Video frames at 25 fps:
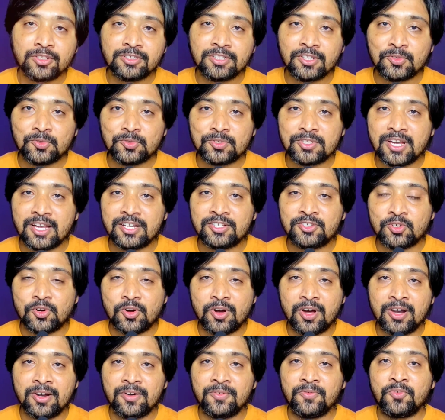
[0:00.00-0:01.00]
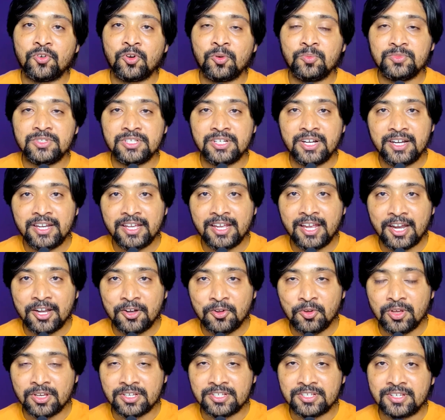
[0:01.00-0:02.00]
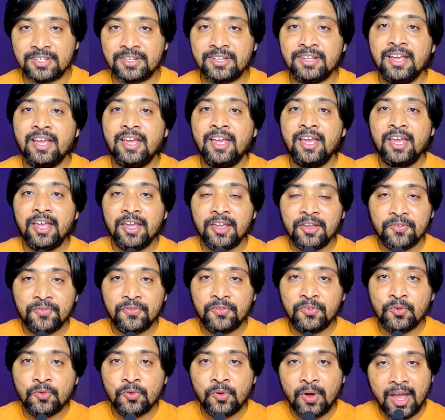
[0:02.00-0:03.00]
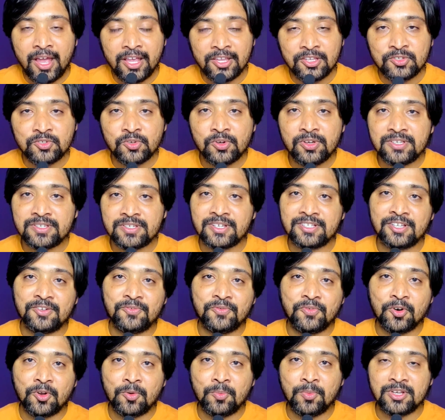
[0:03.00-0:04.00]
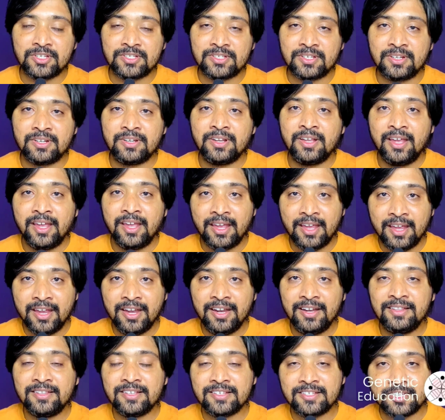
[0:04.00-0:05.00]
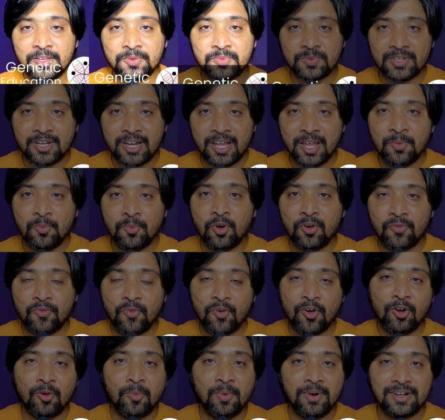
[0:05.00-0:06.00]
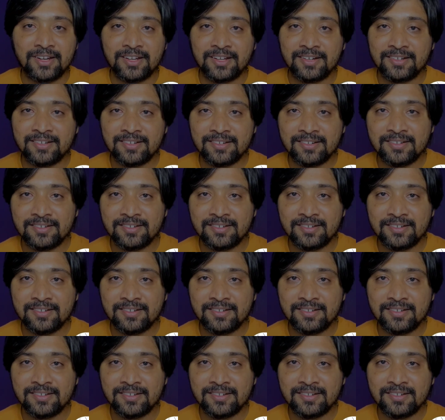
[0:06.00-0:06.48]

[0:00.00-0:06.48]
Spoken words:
Dr. Tushar Chauhan from Genetic Education. If you enjoy such information, hit the subscribe or follow button.